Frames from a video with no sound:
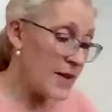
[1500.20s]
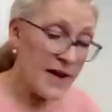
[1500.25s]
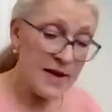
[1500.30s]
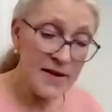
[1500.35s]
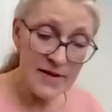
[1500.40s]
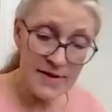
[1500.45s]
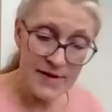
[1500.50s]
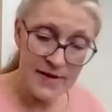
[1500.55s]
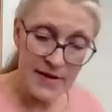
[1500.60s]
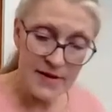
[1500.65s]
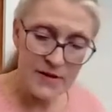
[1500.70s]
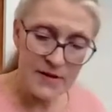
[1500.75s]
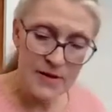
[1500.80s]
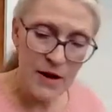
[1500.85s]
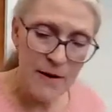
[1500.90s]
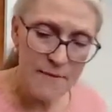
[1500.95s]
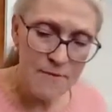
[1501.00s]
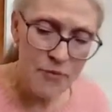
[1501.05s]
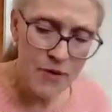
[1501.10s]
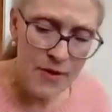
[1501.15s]
lettuce seeds
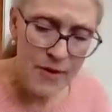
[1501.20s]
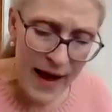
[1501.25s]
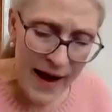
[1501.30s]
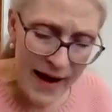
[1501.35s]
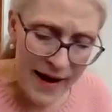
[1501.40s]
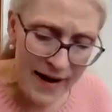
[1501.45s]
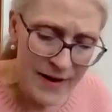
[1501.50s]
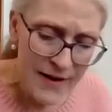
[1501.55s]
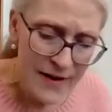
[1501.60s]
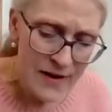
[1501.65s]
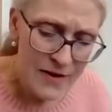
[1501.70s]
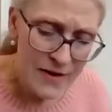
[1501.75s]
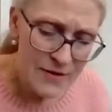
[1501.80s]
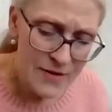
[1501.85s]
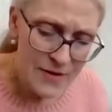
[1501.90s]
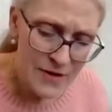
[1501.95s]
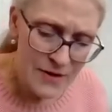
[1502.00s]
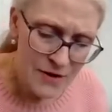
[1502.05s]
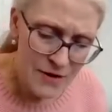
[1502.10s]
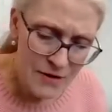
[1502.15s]
are black.
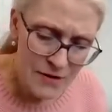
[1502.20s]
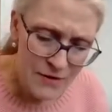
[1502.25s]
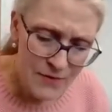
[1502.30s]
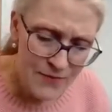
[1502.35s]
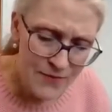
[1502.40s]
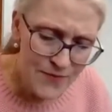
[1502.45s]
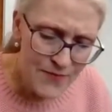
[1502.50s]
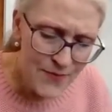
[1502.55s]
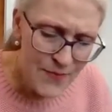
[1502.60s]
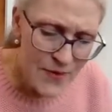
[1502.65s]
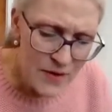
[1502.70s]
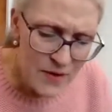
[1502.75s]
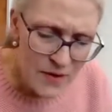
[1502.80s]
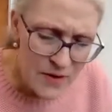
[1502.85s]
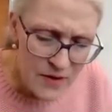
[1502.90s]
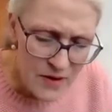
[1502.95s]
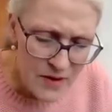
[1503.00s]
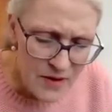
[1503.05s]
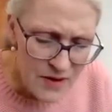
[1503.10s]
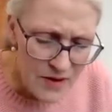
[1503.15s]
So
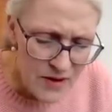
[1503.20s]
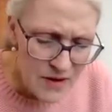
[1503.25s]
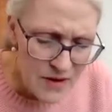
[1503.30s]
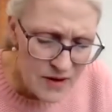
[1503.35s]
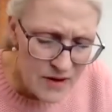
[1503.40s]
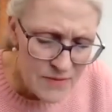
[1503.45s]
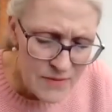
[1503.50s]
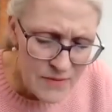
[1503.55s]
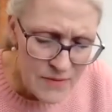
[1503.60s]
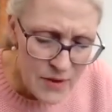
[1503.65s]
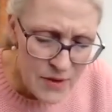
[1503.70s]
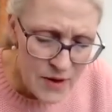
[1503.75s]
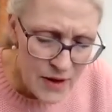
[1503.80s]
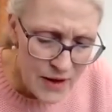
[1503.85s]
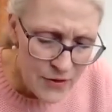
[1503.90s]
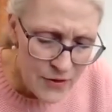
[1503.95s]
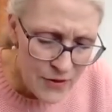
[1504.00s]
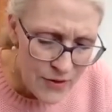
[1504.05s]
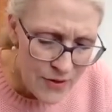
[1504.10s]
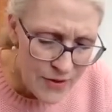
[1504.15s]

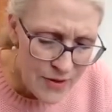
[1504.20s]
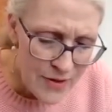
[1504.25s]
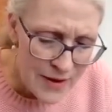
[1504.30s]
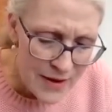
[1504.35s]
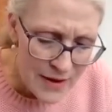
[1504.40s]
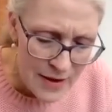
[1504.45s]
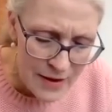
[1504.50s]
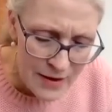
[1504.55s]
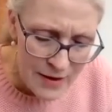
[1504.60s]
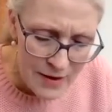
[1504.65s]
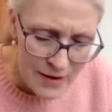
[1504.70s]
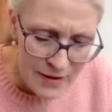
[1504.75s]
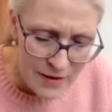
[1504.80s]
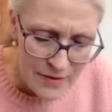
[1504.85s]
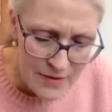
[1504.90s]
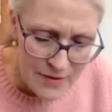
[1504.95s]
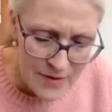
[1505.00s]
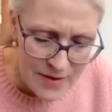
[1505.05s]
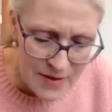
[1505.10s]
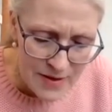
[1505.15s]
I think I
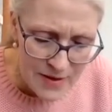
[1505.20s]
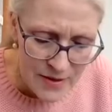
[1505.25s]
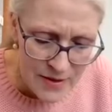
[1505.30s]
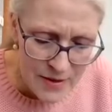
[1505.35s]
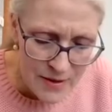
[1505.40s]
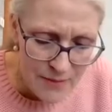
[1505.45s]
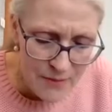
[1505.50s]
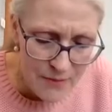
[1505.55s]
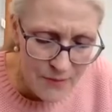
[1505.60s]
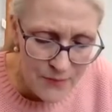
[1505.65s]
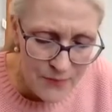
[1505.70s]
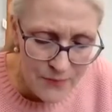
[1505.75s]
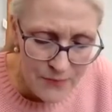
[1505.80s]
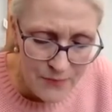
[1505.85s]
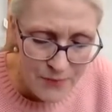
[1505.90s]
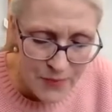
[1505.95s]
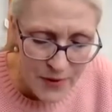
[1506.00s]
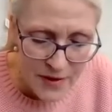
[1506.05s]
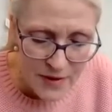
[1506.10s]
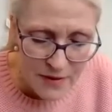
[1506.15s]
can see them,
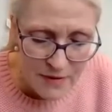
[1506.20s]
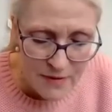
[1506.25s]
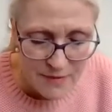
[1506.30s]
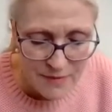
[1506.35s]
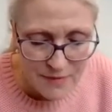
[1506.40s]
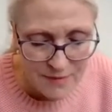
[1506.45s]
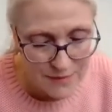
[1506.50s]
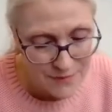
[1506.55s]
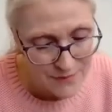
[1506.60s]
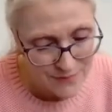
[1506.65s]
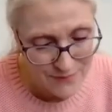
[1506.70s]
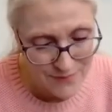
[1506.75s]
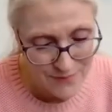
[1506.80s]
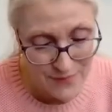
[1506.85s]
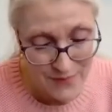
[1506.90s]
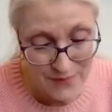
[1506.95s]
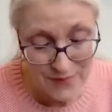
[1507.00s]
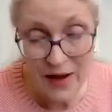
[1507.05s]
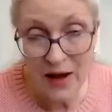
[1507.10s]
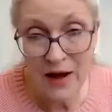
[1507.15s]
but
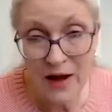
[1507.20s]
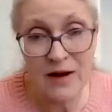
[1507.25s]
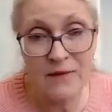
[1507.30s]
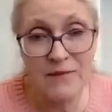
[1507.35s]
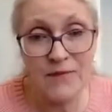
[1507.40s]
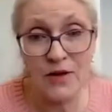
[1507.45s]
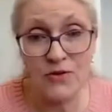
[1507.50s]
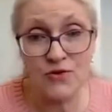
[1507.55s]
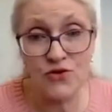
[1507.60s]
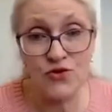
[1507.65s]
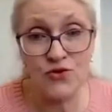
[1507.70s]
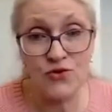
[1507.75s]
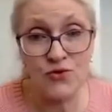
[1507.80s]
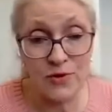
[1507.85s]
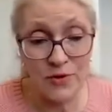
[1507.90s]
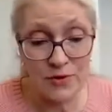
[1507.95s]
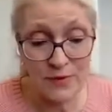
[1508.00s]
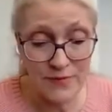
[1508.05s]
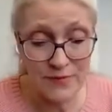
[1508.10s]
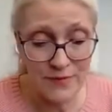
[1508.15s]
I'm not
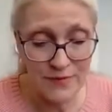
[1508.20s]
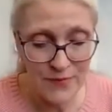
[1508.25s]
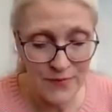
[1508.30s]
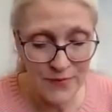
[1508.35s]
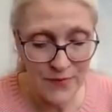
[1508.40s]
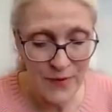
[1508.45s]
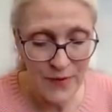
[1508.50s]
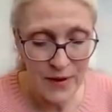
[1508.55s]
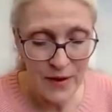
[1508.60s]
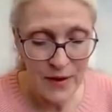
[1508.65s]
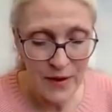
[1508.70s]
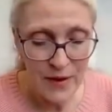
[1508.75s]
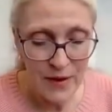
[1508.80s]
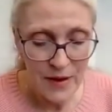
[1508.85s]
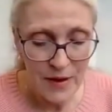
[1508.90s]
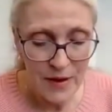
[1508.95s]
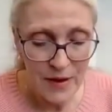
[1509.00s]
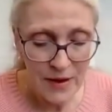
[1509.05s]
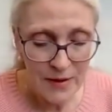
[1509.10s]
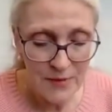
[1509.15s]
sure.
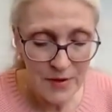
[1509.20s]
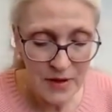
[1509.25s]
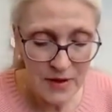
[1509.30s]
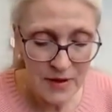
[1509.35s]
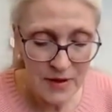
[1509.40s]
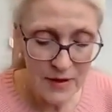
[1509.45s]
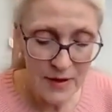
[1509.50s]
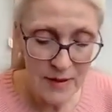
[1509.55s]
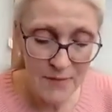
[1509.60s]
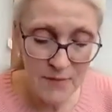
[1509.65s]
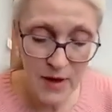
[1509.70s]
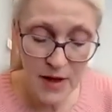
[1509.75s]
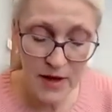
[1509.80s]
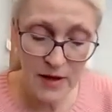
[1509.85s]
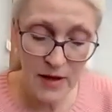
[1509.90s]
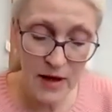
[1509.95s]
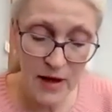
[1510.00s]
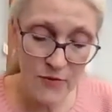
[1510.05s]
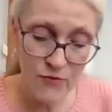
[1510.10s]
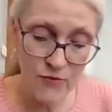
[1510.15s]
I mean, that
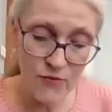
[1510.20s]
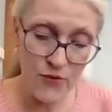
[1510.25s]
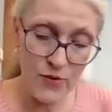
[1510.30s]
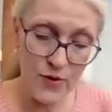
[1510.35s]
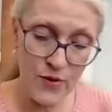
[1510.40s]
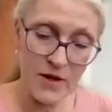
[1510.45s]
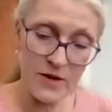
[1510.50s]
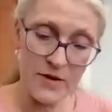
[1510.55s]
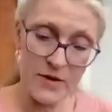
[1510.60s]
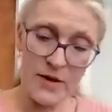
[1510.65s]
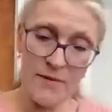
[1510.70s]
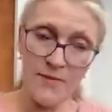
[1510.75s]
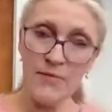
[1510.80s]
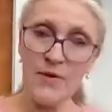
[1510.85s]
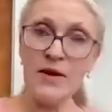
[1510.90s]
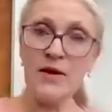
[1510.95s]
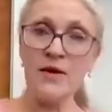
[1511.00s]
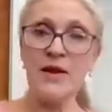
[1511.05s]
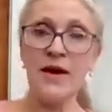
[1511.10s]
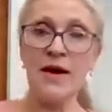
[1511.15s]
might not really
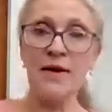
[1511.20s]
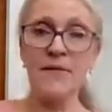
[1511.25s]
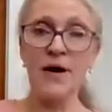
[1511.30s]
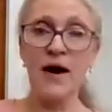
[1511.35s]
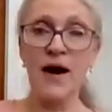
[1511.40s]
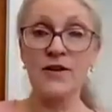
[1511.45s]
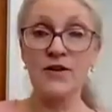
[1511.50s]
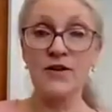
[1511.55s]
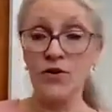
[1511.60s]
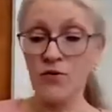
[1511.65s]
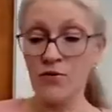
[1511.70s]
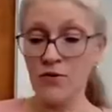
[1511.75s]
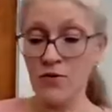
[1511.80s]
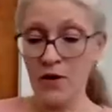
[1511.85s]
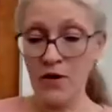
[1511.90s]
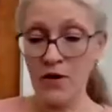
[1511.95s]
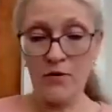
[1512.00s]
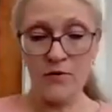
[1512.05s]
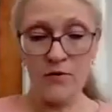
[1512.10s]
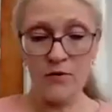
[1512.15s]
be them. I don't
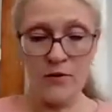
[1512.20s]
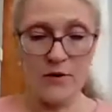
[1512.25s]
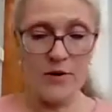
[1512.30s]
know.